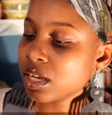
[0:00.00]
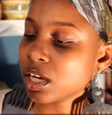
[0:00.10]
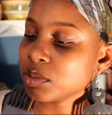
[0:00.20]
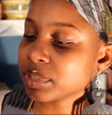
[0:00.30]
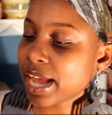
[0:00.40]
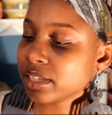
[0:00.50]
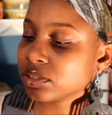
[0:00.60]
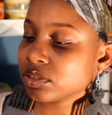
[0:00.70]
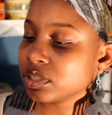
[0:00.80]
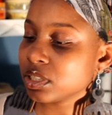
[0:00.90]
um,
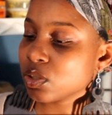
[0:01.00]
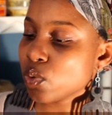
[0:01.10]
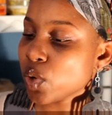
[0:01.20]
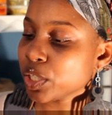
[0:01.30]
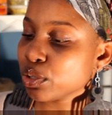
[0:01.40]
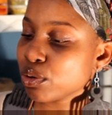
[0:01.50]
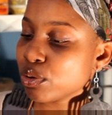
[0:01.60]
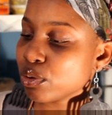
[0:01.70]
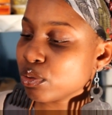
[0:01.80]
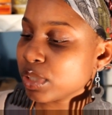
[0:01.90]
castor seed
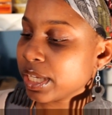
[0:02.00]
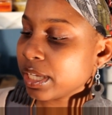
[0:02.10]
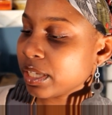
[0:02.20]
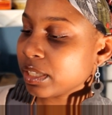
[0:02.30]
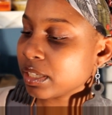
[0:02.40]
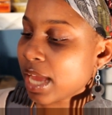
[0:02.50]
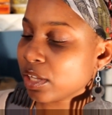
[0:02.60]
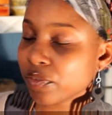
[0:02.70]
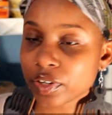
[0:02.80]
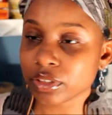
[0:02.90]
oil and
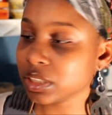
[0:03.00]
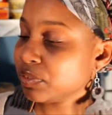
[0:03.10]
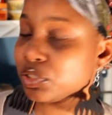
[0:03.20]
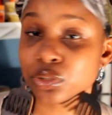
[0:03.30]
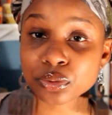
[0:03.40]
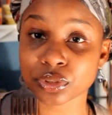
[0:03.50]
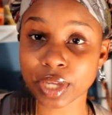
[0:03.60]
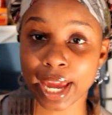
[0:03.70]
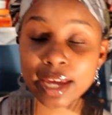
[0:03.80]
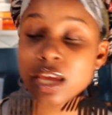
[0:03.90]
aloe vera leaf juice
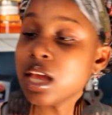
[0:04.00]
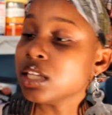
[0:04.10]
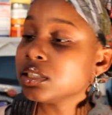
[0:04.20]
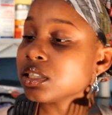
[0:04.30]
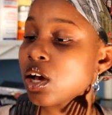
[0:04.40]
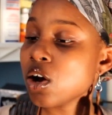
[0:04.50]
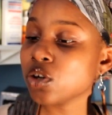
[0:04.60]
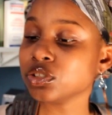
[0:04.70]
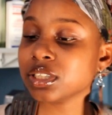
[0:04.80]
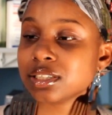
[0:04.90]
okay
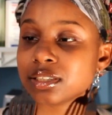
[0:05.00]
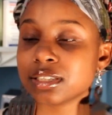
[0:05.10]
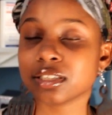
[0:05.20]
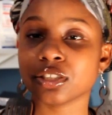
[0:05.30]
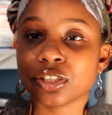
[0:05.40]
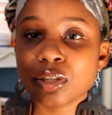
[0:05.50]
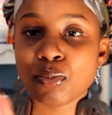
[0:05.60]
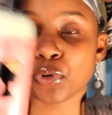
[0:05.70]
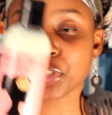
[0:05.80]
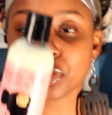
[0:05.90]
so just this is just a
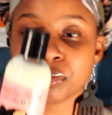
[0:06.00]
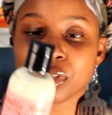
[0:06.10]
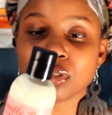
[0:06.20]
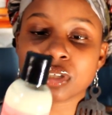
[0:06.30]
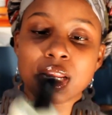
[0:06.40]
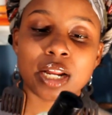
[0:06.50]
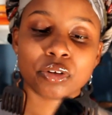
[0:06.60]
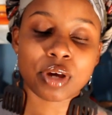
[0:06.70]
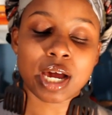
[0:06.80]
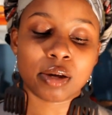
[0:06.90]
moisture milk I
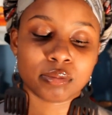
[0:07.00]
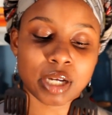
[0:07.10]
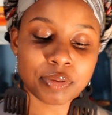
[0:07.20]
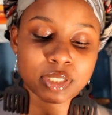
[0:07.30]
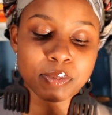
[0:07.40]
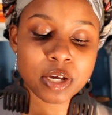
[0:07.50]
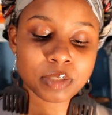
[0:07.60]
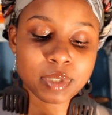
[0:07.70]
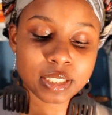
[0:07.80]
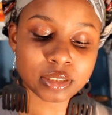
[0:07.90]
don't know how, how it
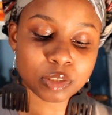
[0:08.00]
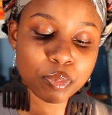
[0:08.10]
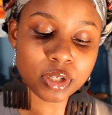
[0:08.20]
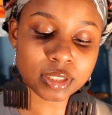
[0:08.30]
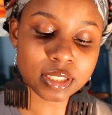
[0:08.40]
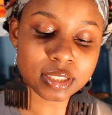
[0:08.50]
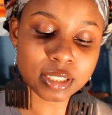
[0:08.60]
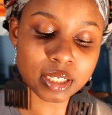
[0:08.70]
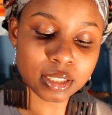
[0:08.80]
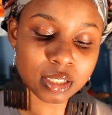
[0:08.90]
smells because I just bought this
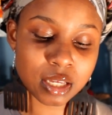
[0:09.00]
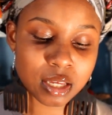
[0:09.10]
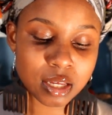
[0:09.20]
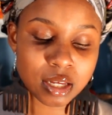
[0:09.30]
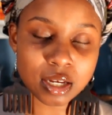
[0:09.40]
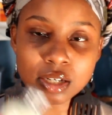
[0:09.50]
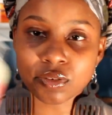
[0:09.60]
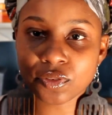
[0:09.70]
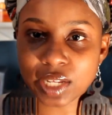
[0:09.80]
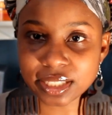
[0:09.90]
and I
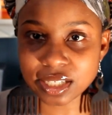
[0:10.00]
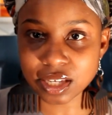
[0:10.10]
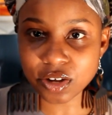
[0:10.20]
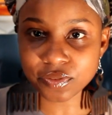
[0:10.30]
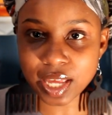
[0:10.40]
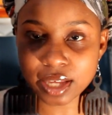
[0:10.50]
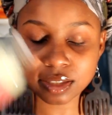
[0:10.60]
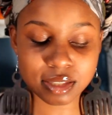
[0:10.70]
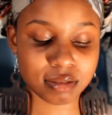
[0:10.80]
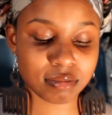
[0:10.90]
don't feel like taking off
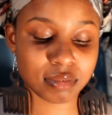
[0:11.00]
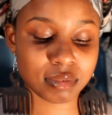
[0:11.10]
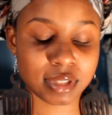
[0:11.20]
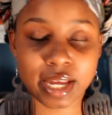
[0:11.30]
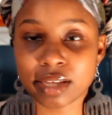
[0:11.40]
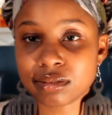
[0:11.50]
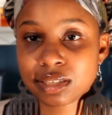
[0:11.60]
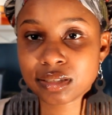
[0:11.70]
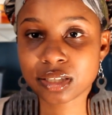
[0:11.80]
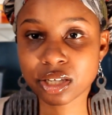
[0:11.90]
that that
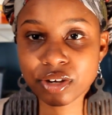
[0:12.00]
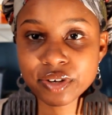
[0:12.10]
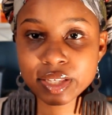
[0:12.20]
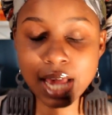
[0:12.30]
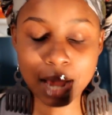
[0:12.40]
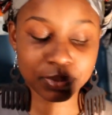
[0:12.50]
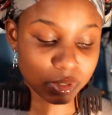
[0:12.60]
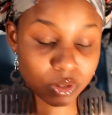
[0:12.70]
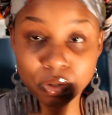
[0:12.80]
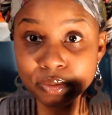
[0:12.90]
security top
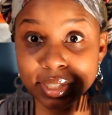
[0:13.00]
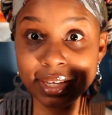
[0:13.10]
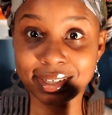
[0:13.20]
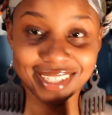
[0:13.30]
so yeah